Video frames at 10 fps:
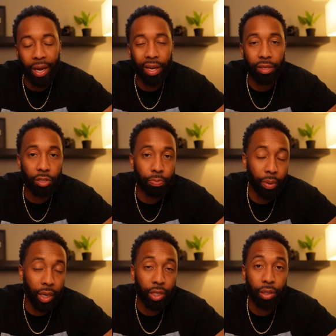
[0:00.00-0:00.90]

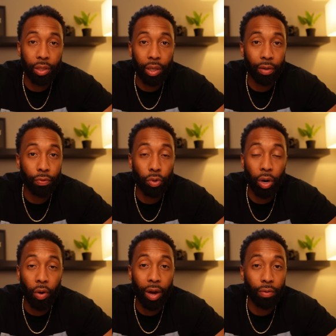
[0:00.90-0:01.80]
especially if you
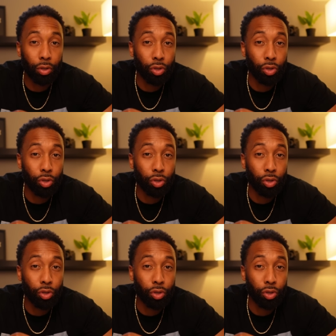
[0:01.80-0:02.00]
don't have a